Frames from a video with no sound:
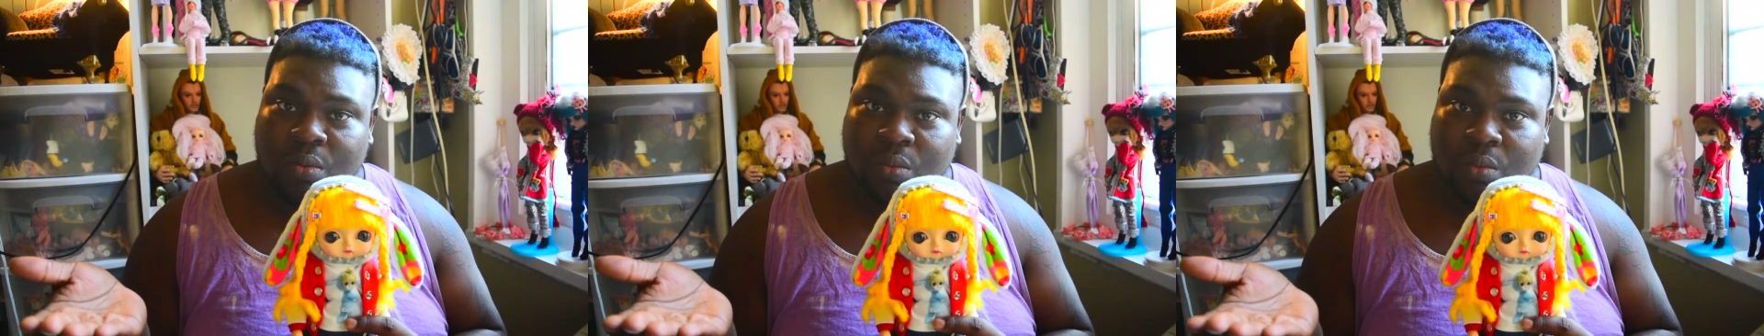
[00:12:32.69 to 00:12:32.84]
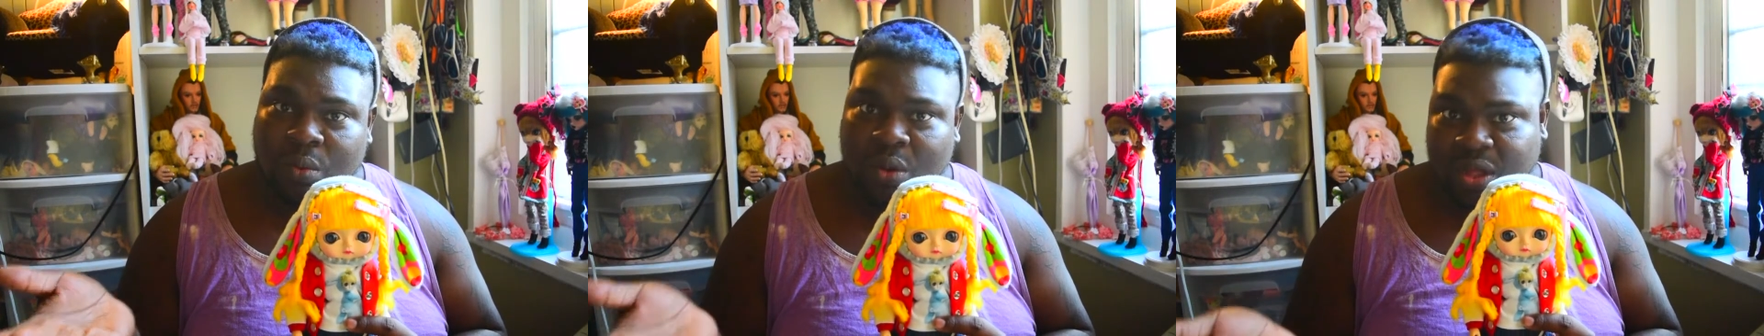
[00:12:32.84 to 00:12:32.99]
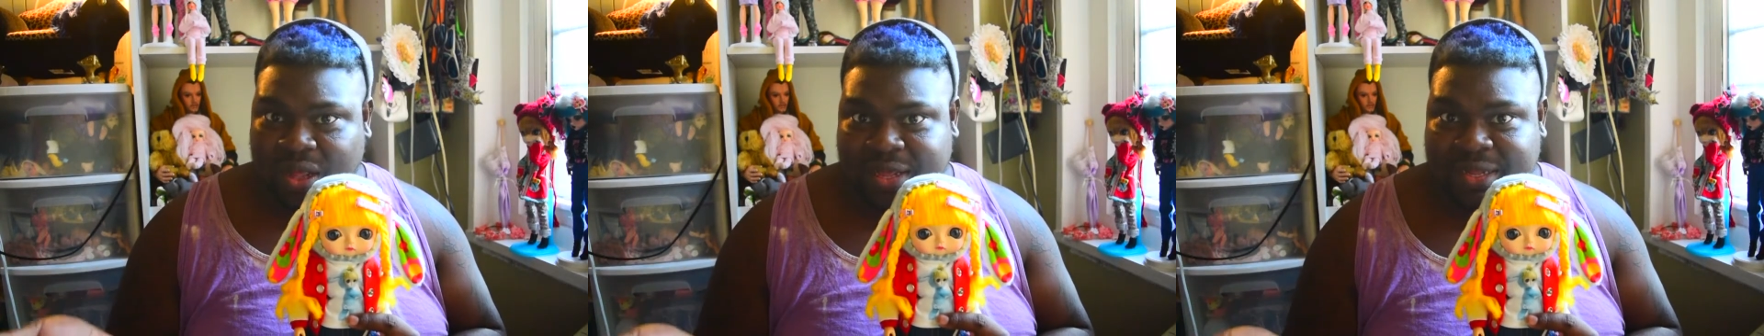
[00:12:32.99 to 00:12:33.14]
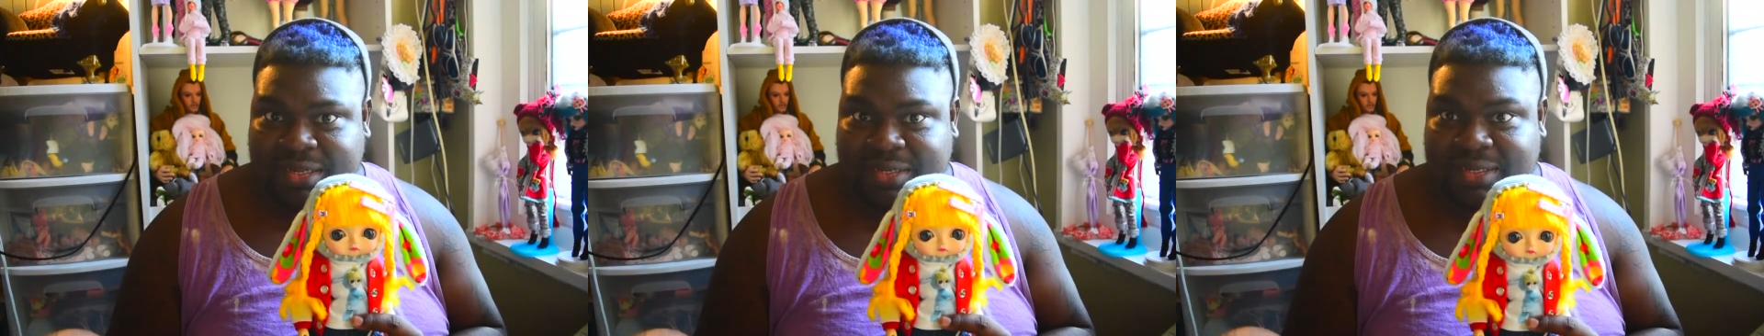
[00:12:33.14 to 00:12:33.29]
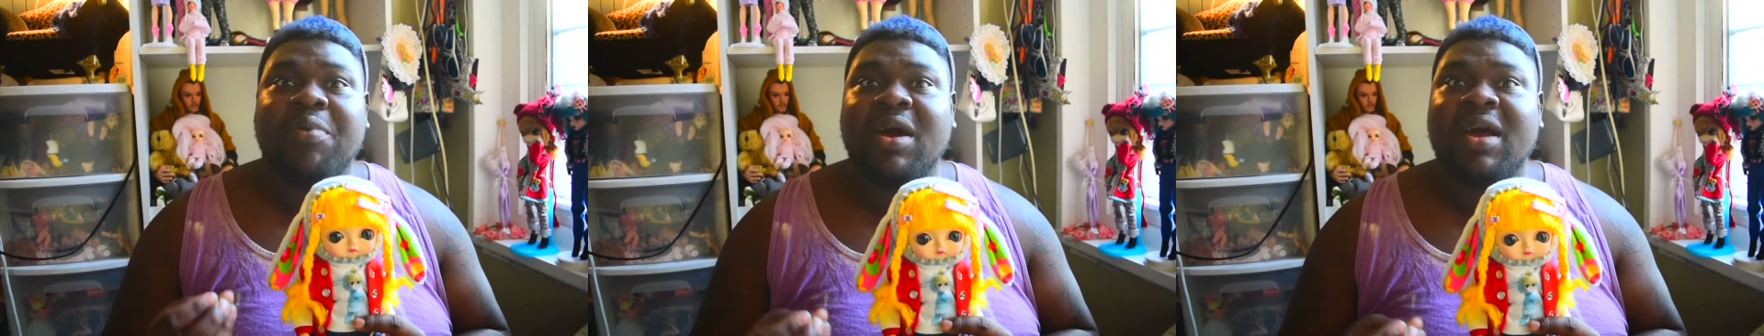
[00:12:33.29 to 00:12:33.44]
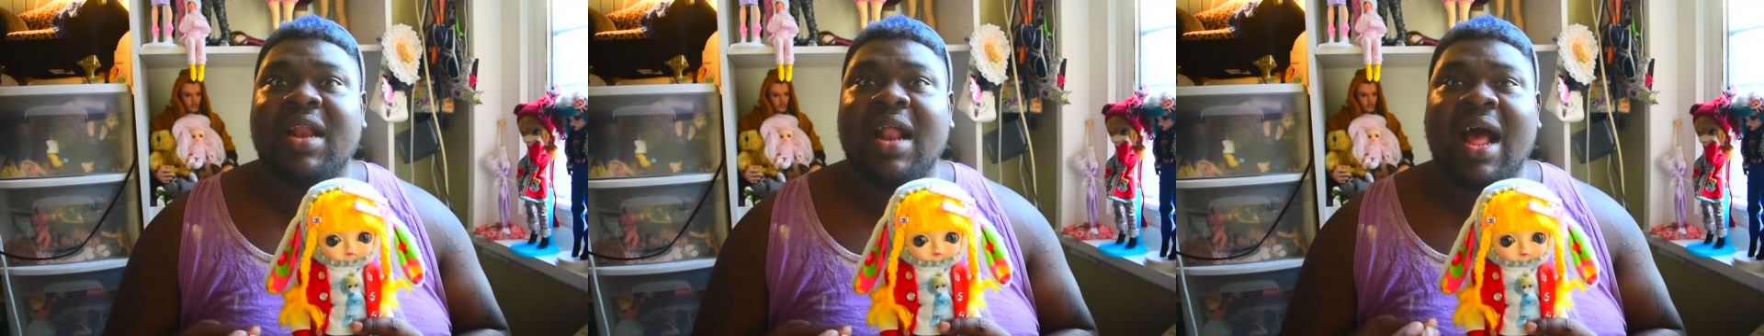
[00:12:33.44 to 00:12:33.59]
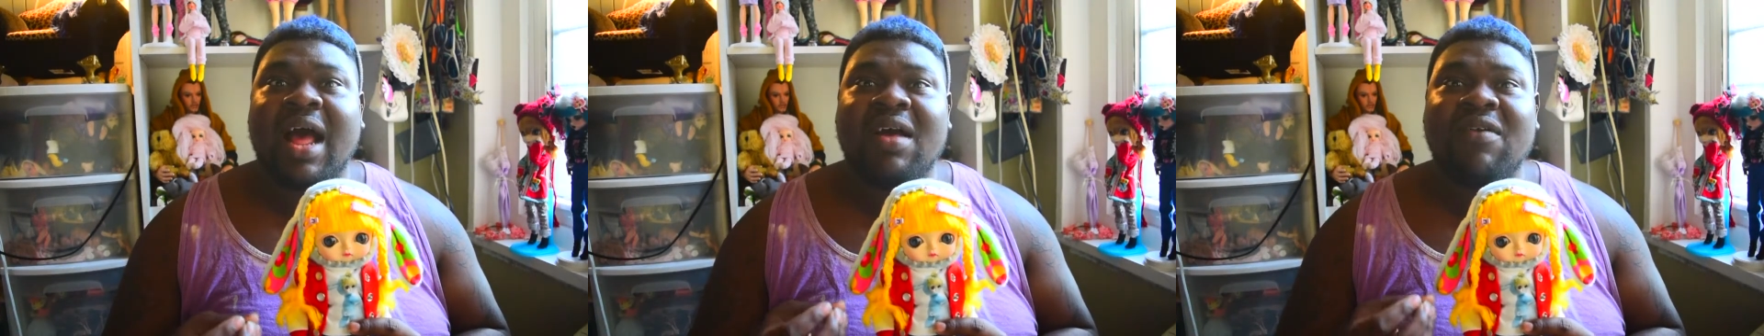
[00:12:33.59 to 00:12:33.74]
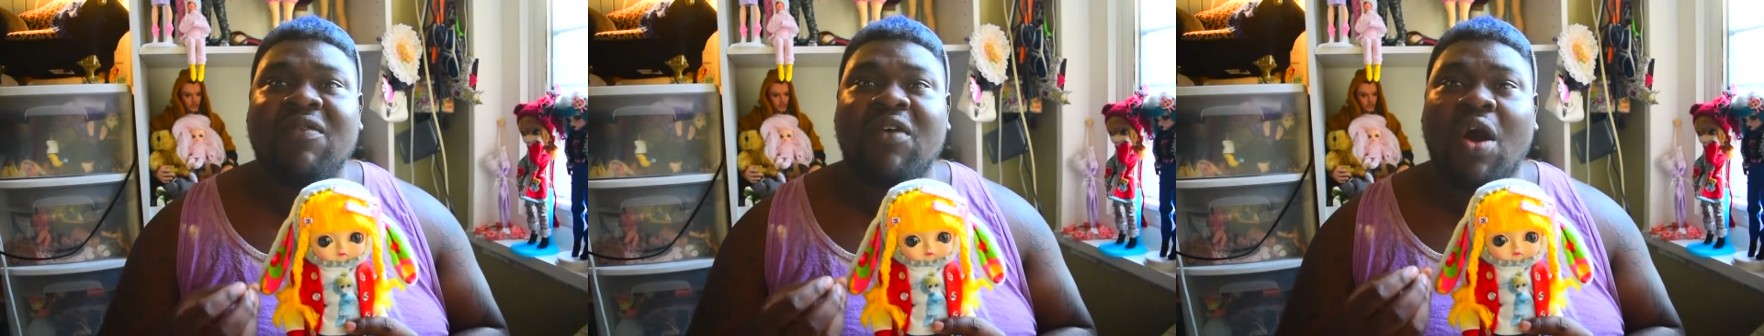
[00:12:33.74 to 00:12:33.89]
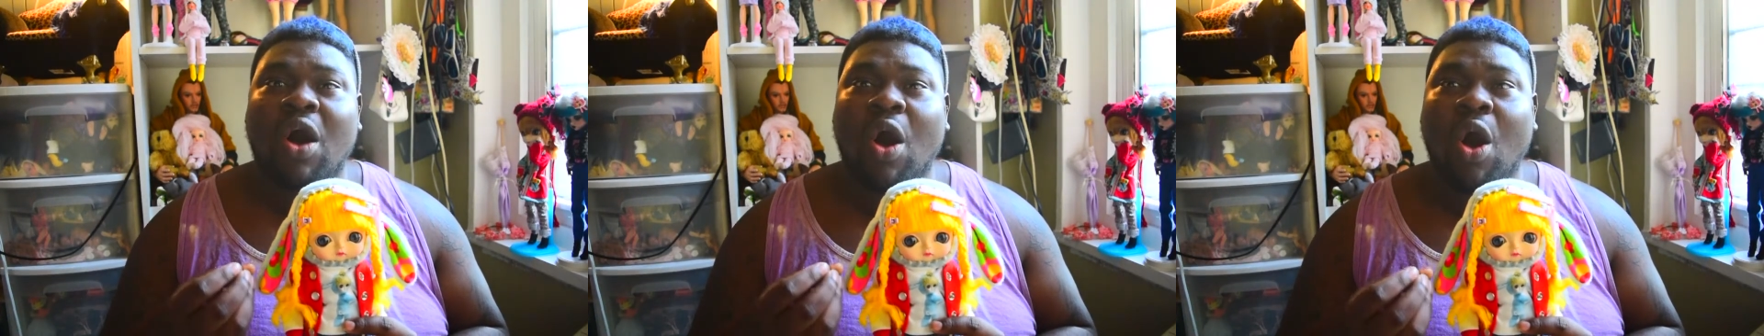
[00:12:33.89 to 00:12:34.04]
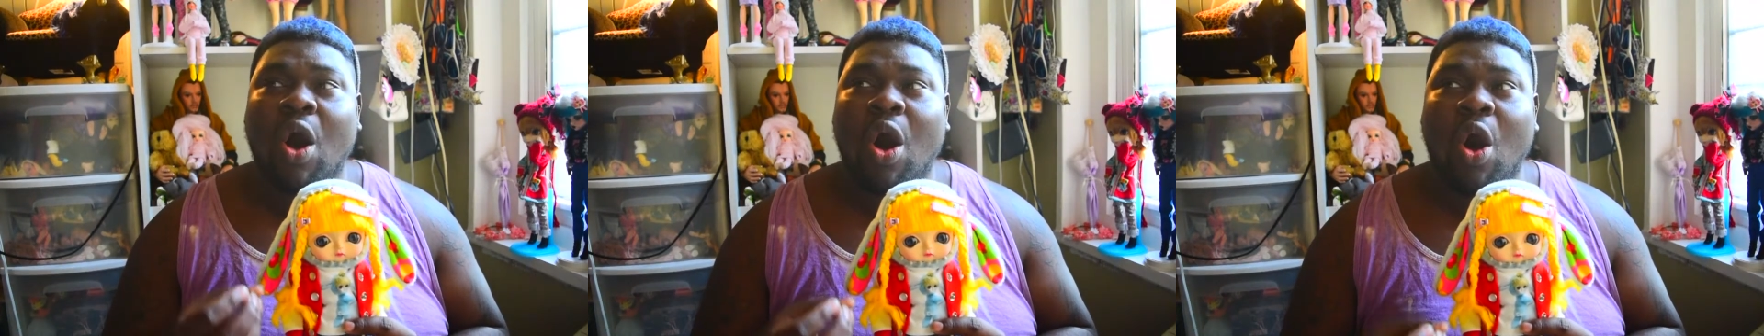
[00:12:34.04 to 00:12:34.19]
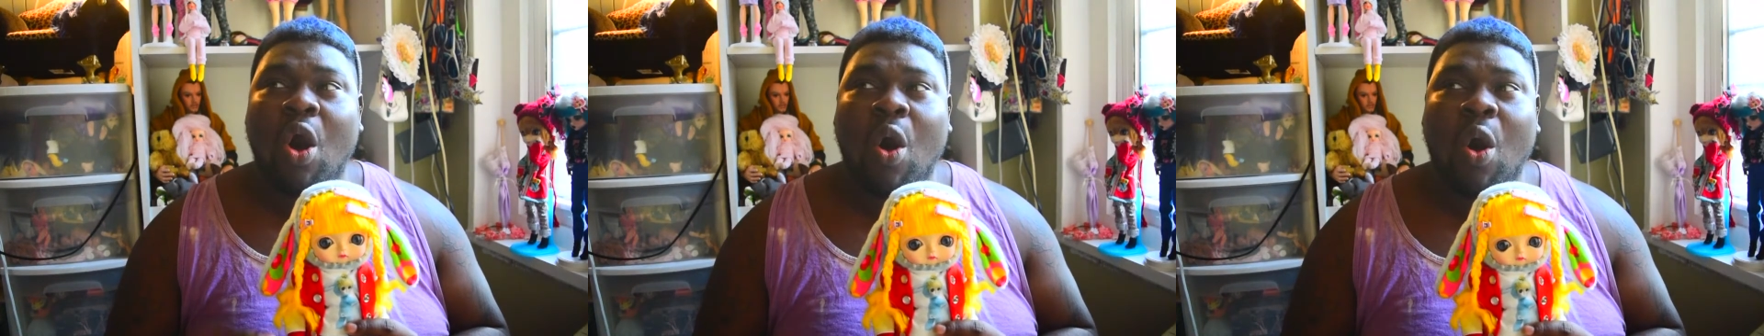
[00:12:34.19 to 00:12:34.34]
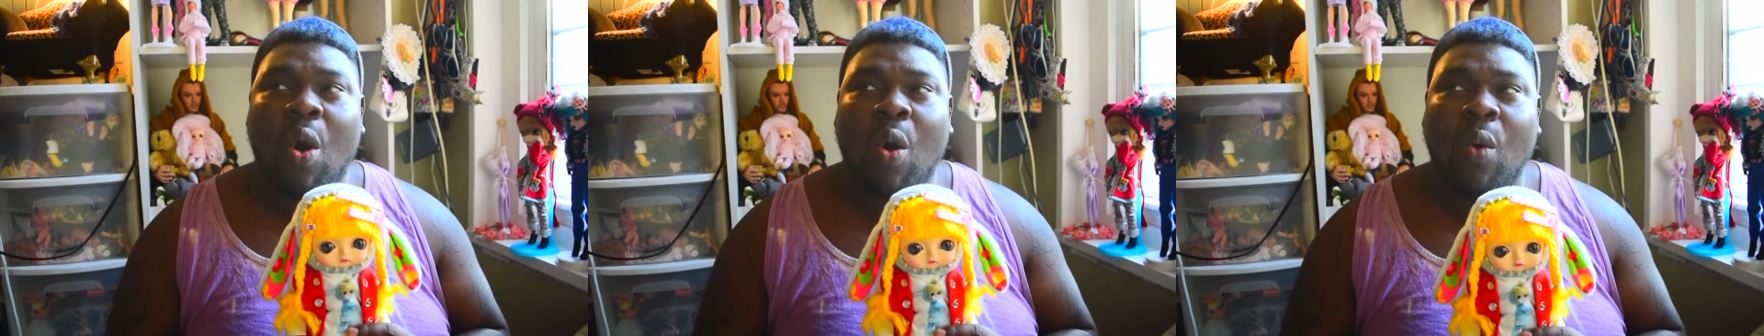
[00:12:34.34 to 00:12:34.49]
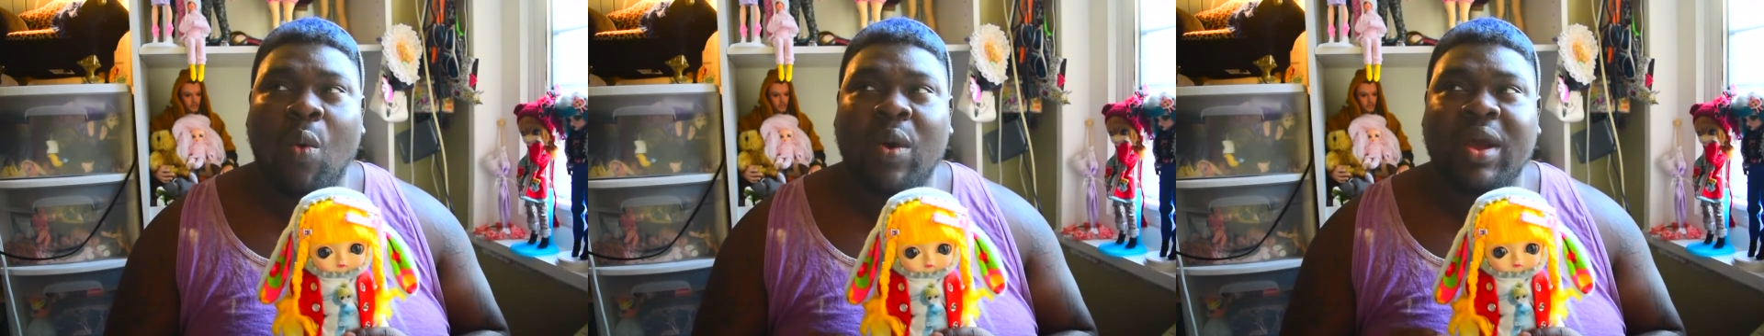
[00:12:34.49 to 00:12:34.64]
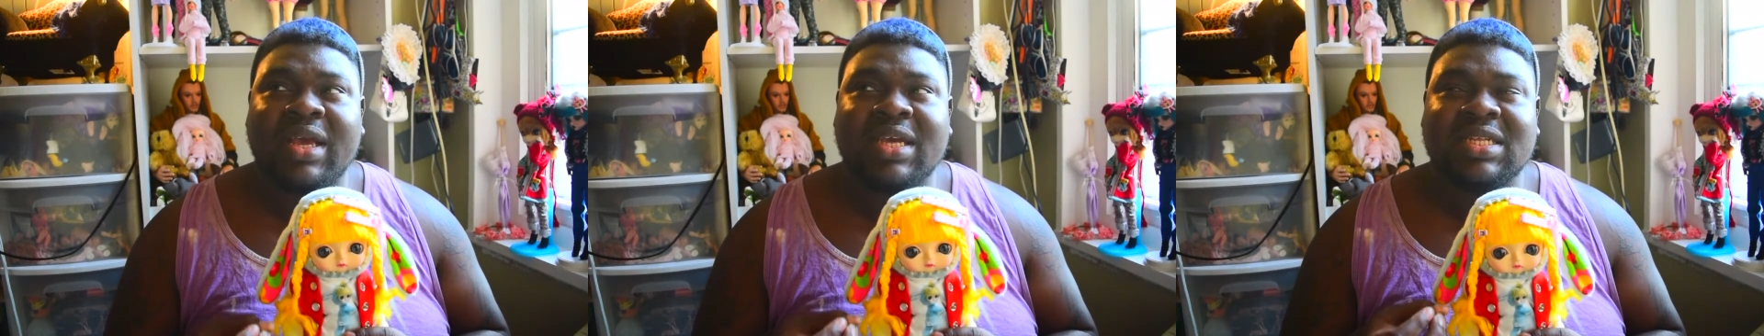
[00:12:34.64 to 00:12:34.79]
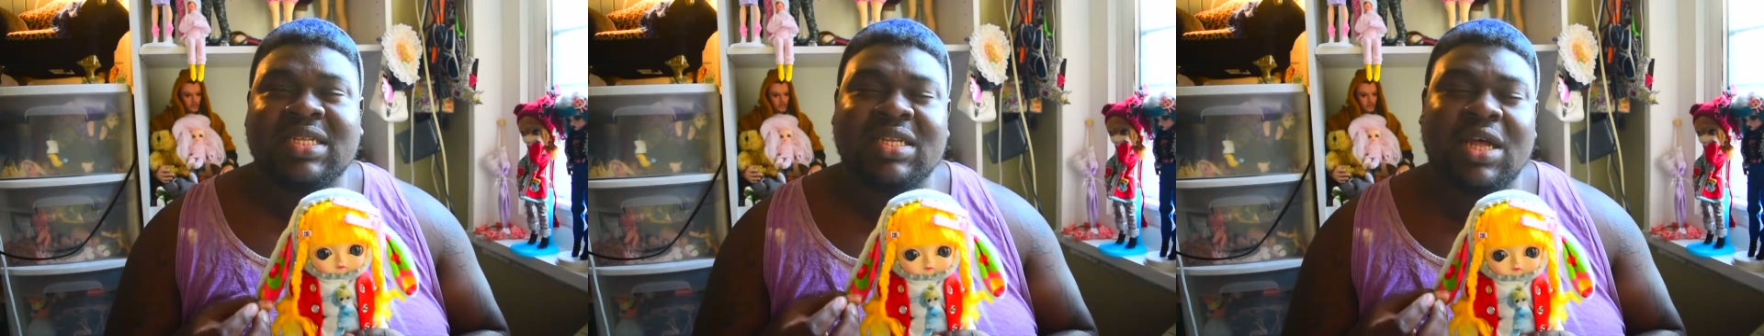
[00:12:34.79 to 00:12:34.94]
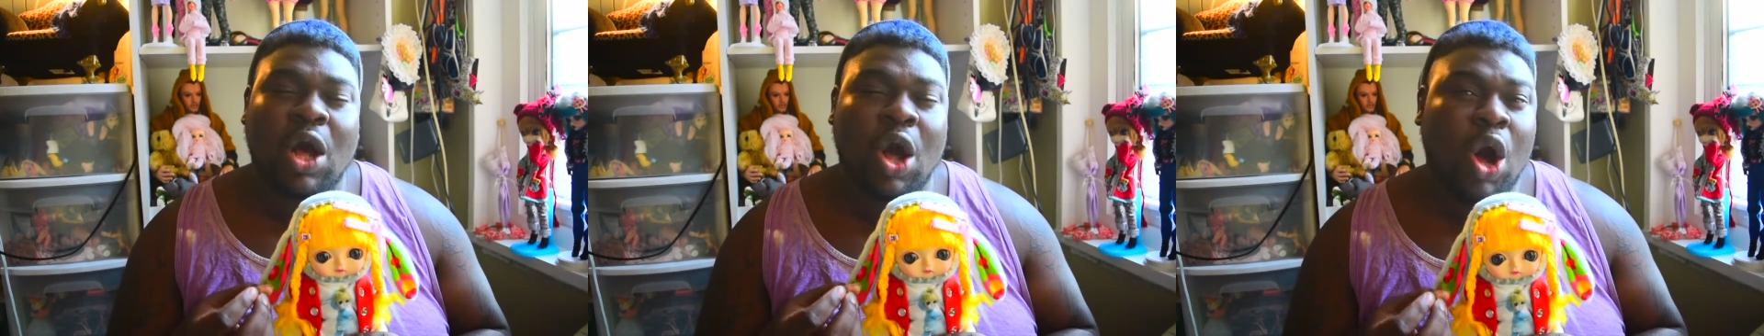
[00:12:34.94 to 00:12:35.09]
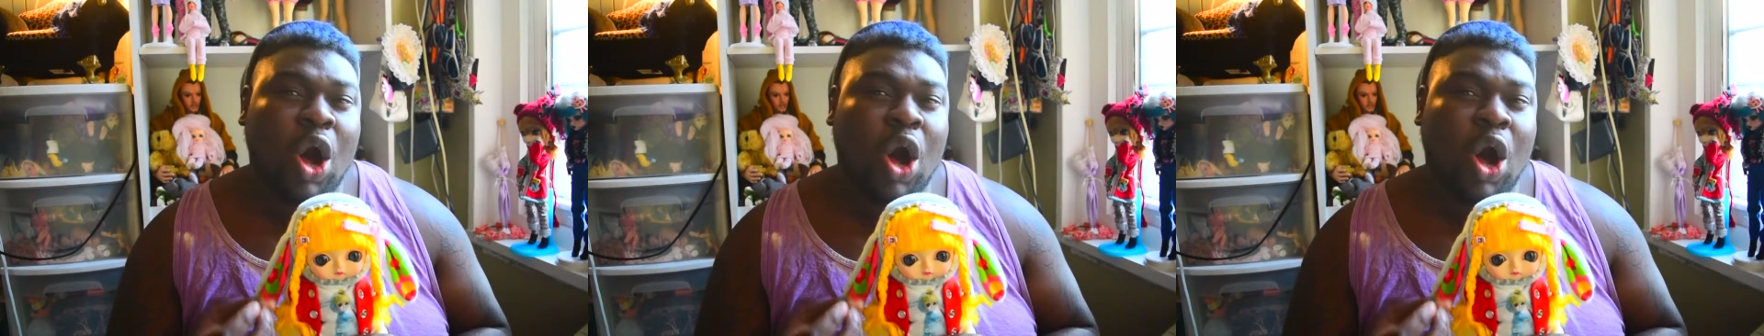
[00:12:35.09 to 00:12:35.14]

was, but I've always